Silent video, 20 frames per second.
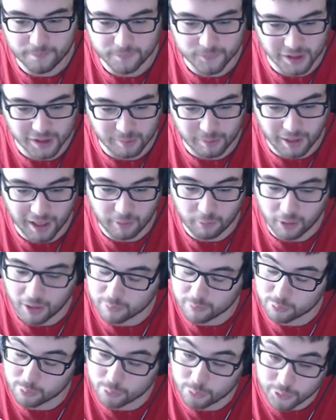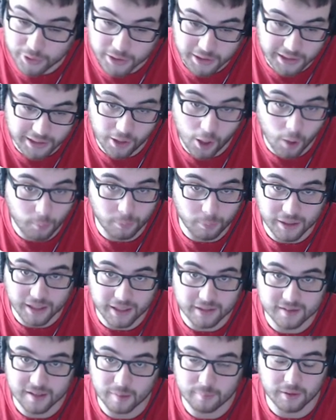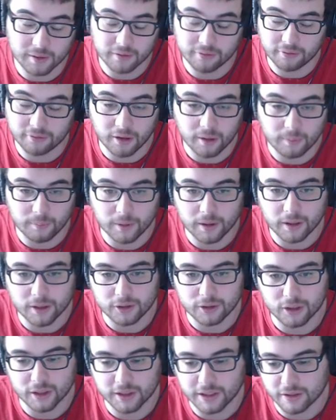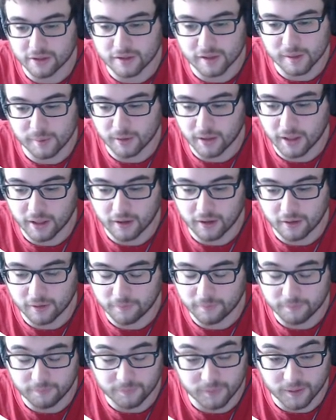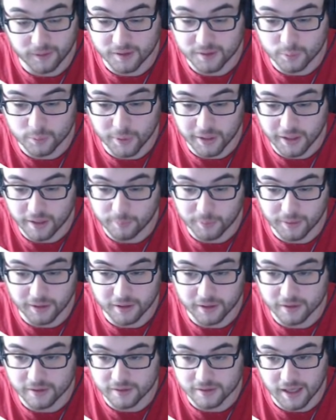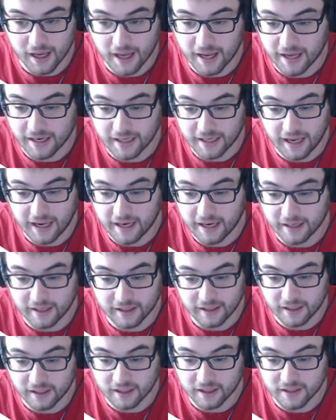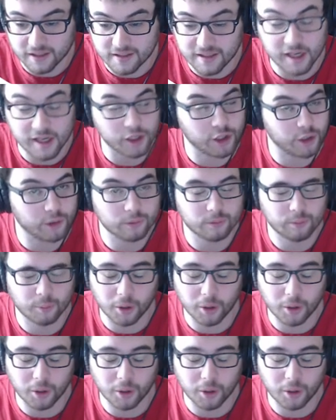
So I, I really hope we get something from uh, Drug Dealer Simulator this week because I can't continue.